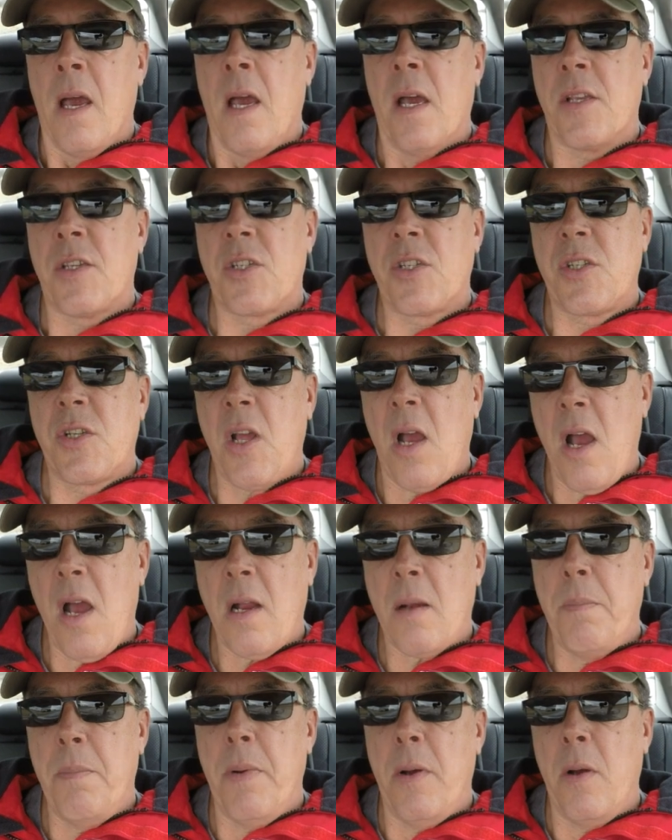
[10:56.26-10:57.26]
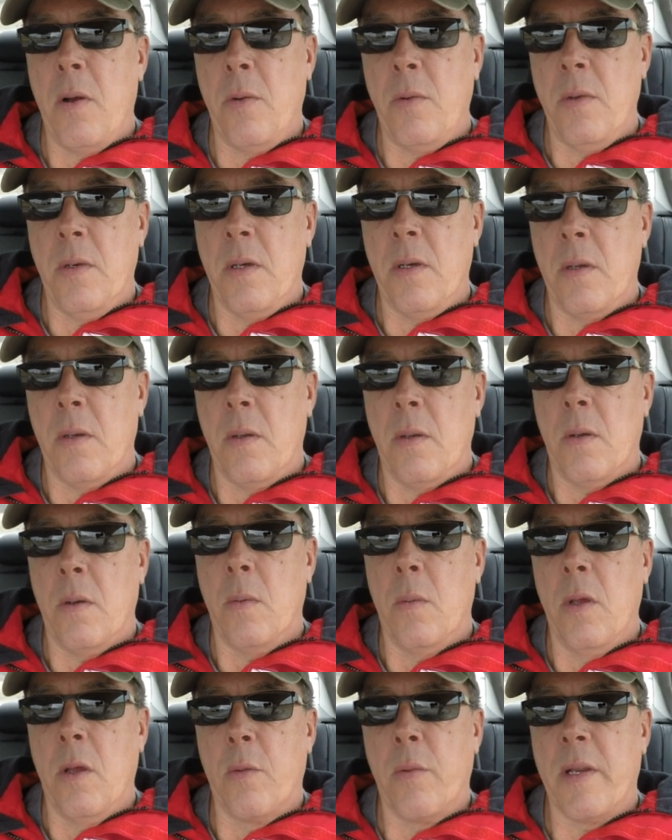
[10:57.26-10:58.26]
A stock boat
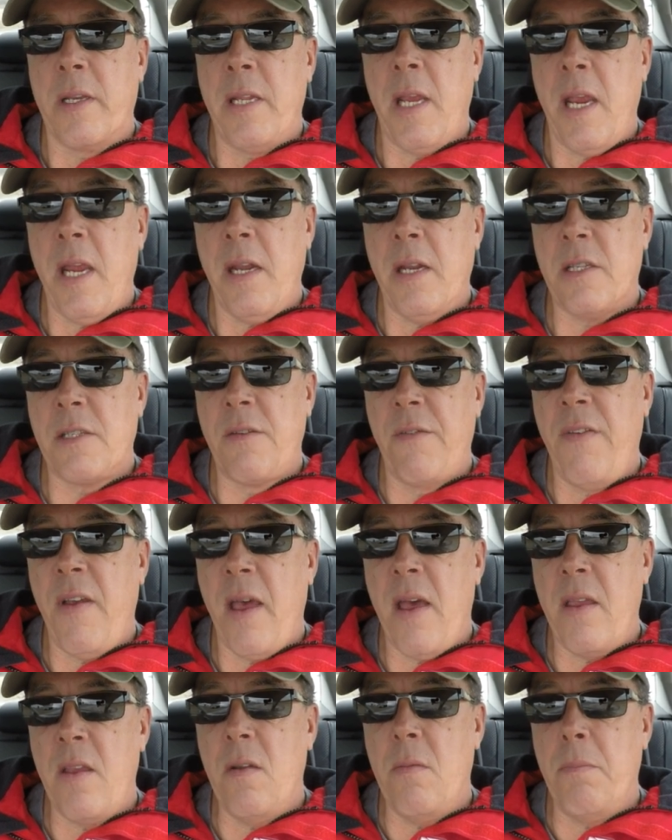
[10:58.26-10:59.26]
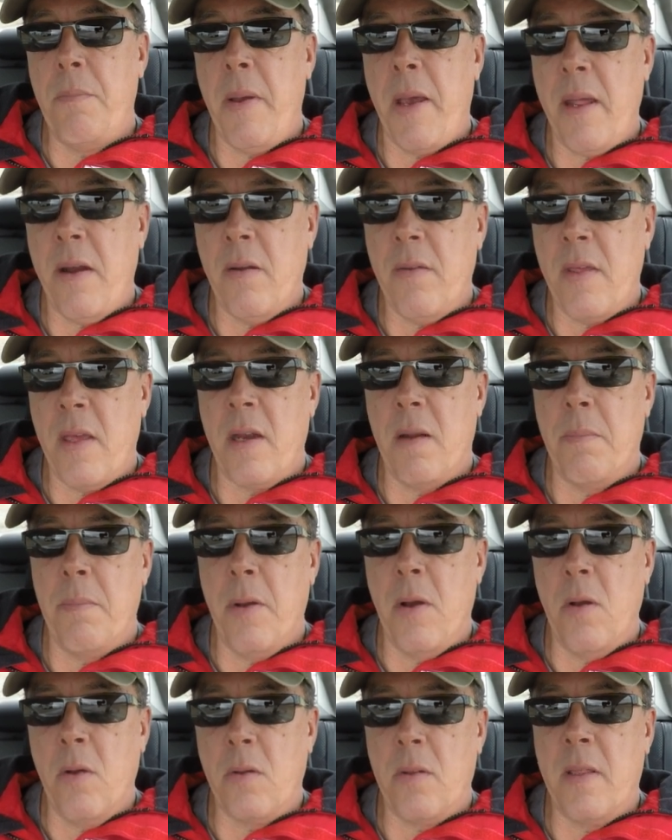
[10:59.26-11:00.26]
will retain its value better than a
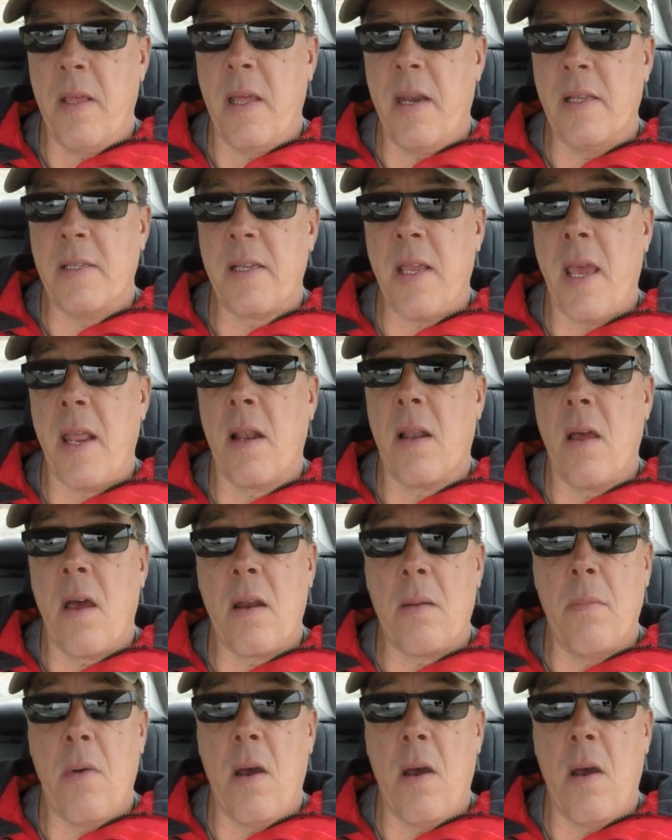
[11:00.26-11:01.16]
boat that has had a lot of